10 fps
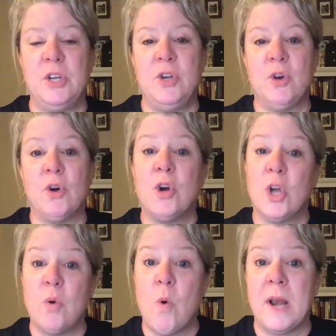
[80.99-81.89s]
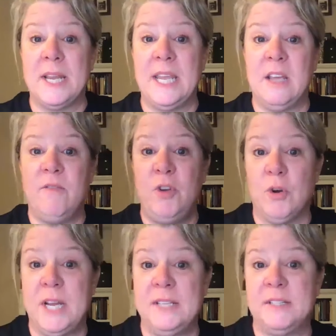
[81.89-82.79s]
you're going to want to give your
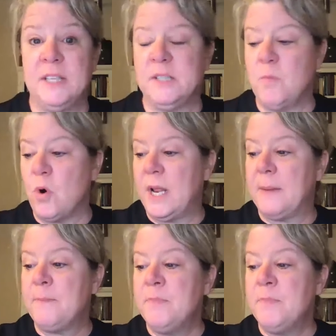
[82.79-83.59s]
kids this morning,